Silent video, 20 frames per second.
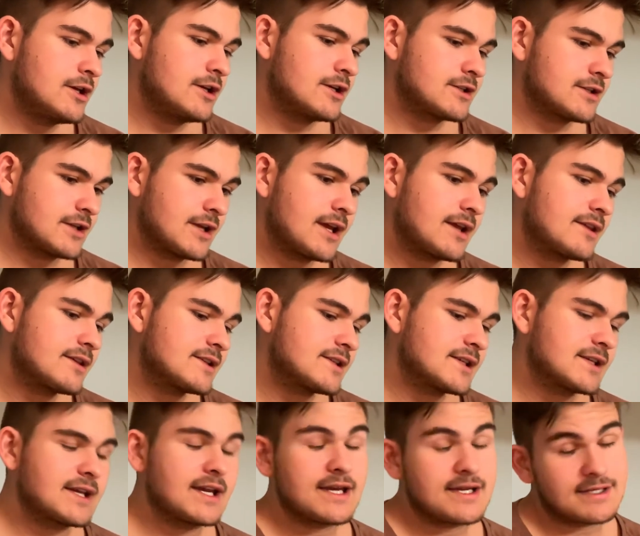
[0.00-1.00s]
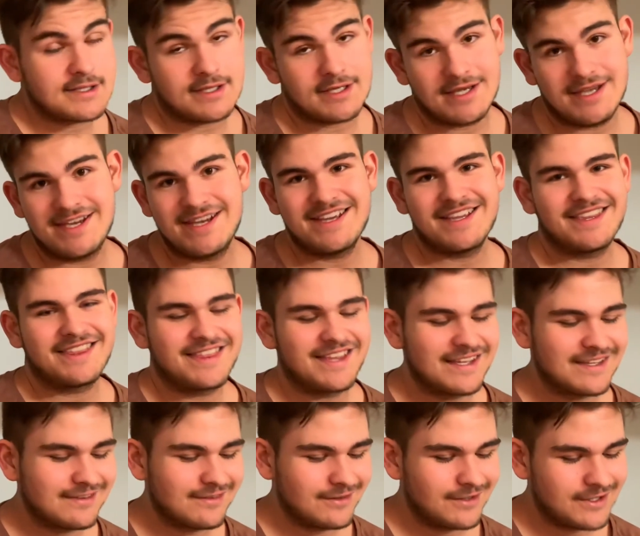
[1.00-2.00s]
So yeah, that's it, guys.
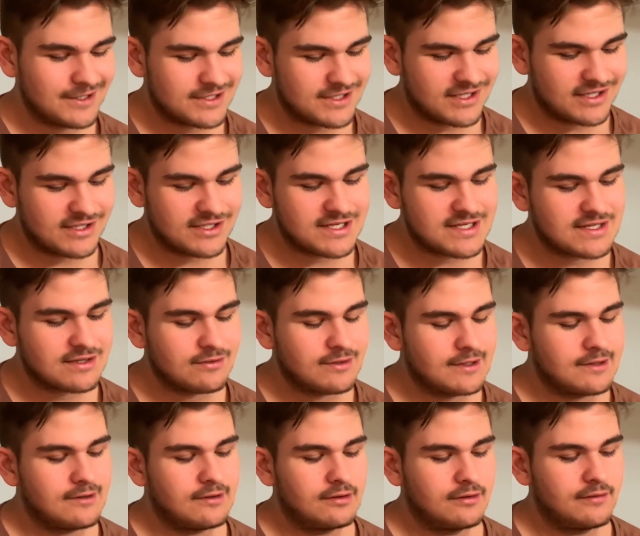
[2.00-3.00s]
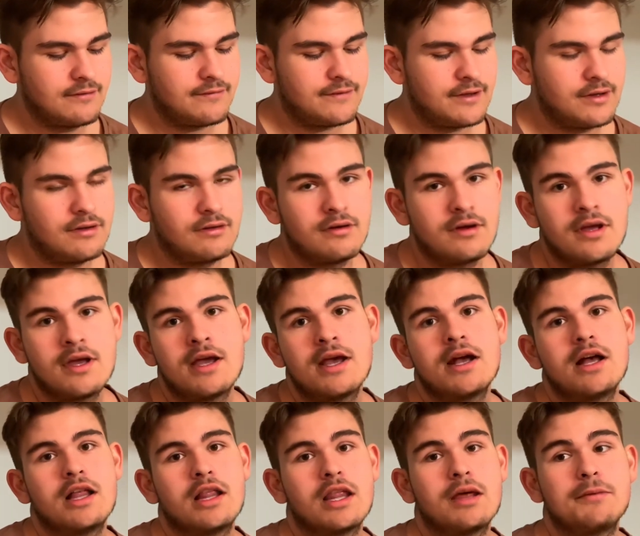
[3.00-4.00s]
Thanks for watching. Just a quick little review.
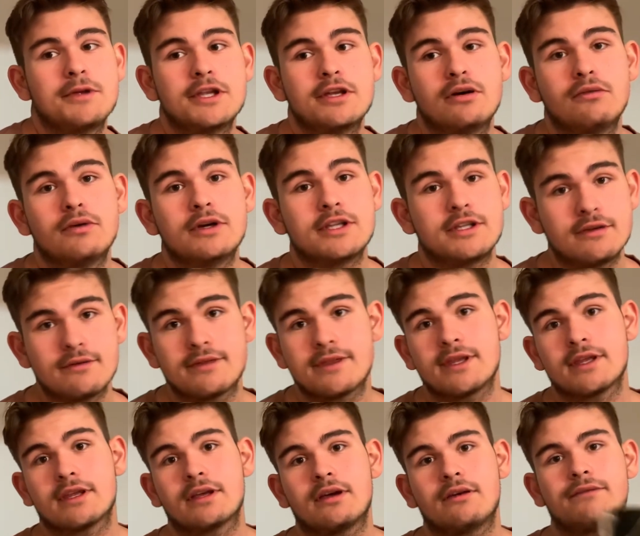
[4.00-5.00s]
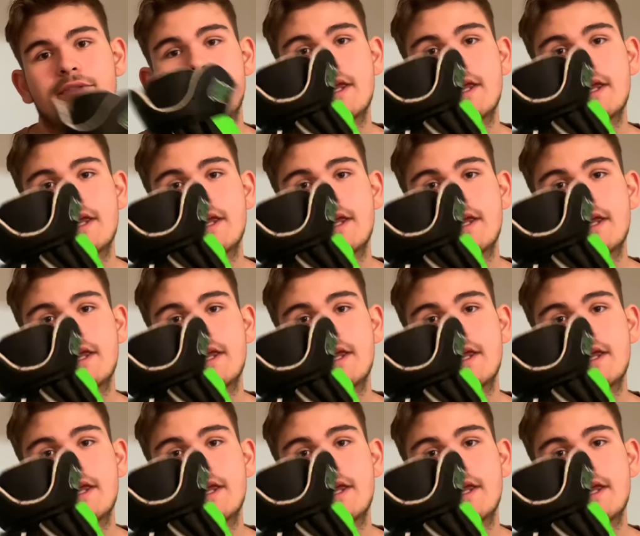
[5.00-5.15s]
Let me know what you think of the